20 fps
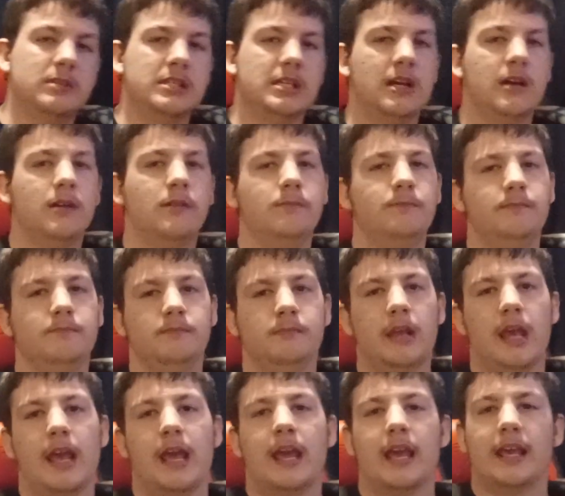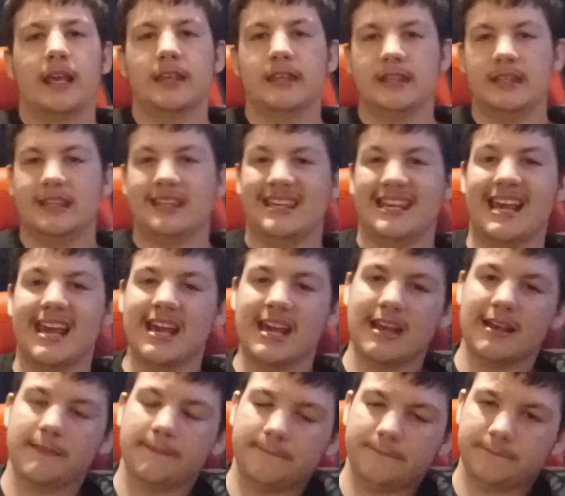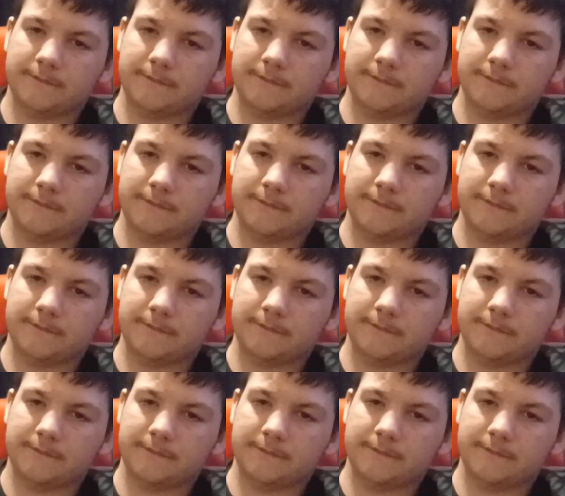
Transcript: So yeah.